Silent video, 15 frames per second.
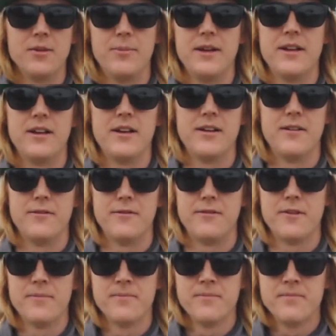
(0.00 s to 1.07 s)
bit of
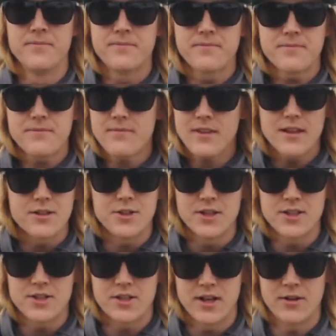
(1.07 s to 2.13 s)

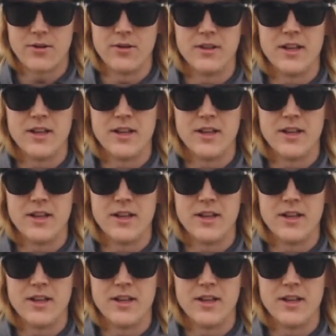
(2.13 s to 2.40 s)
just general